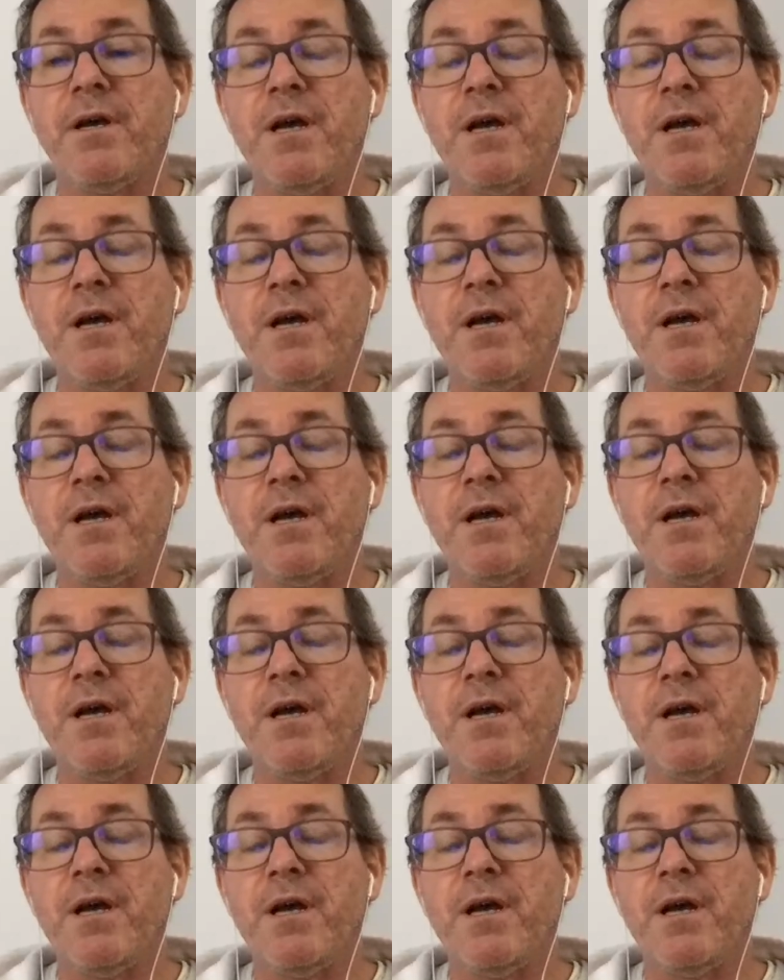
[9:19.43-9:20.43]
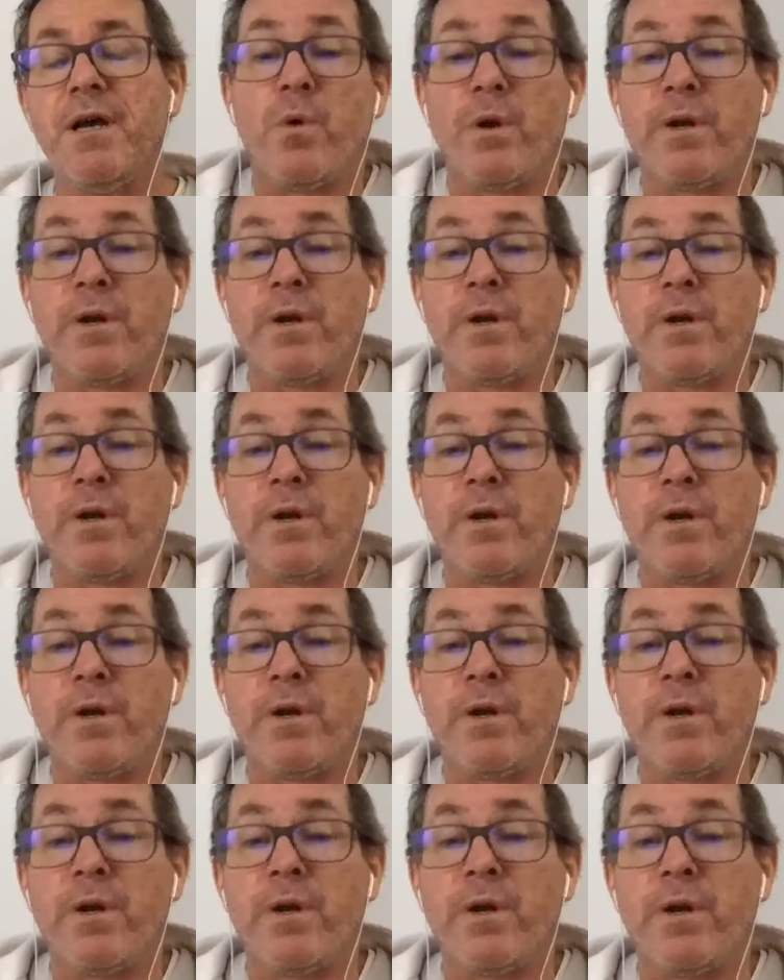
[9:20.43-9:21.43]
arbitration don't want to get
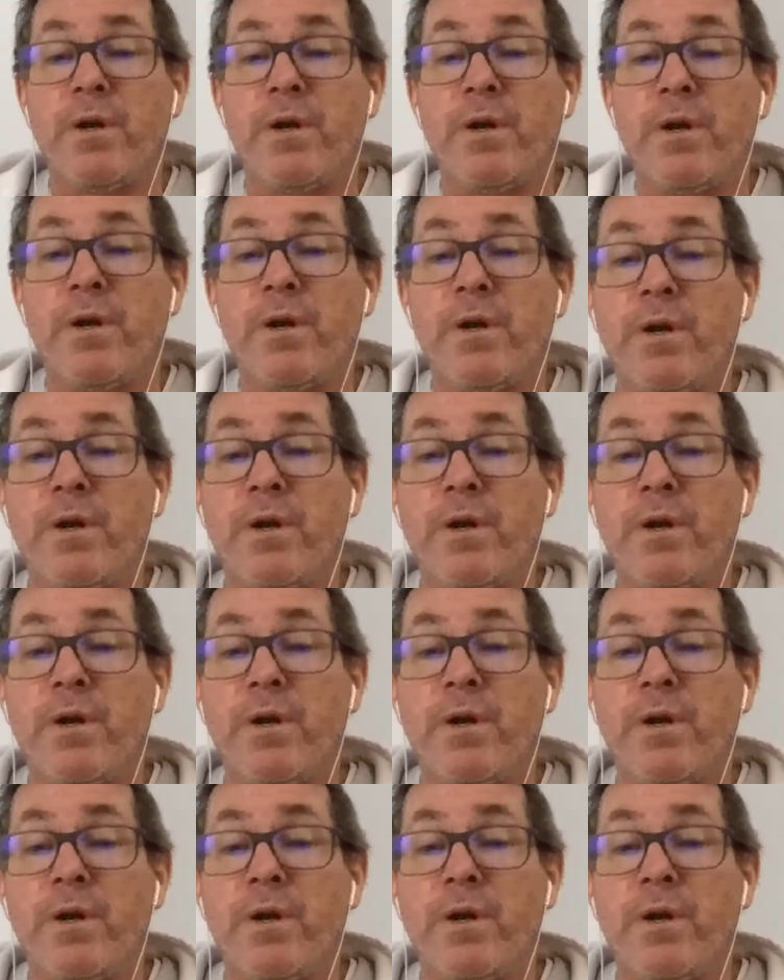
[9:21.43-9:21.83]
involved